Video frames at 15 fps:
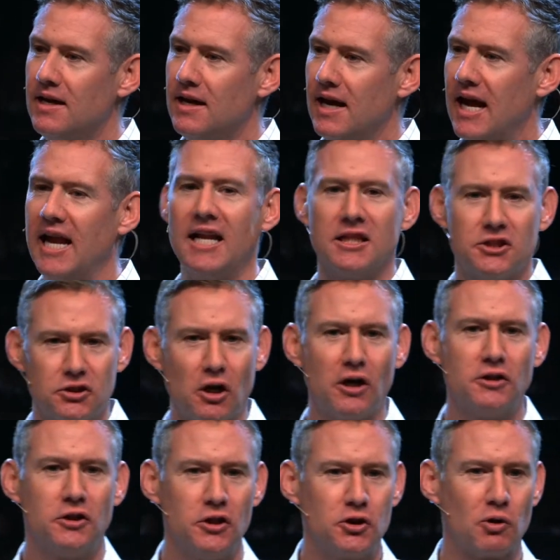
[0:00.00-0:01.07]
and it
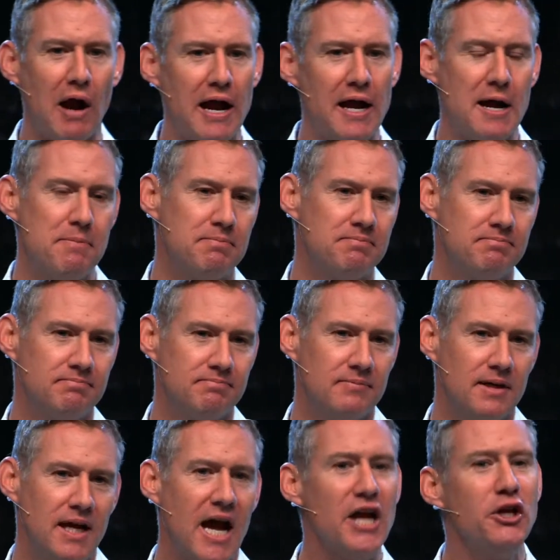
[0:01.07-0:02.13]
started to dry up.
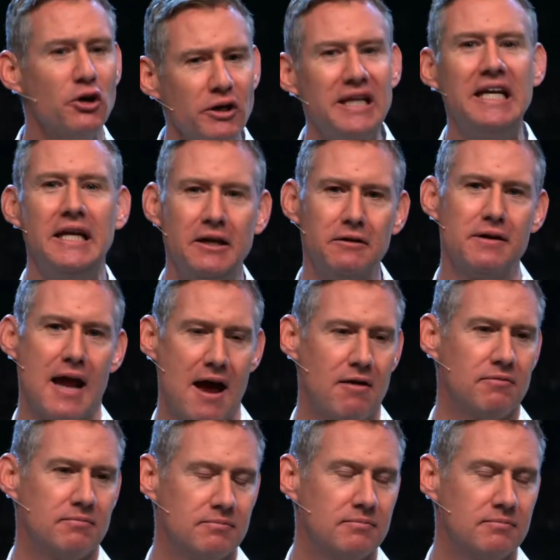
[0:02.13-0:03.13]
And you're here now.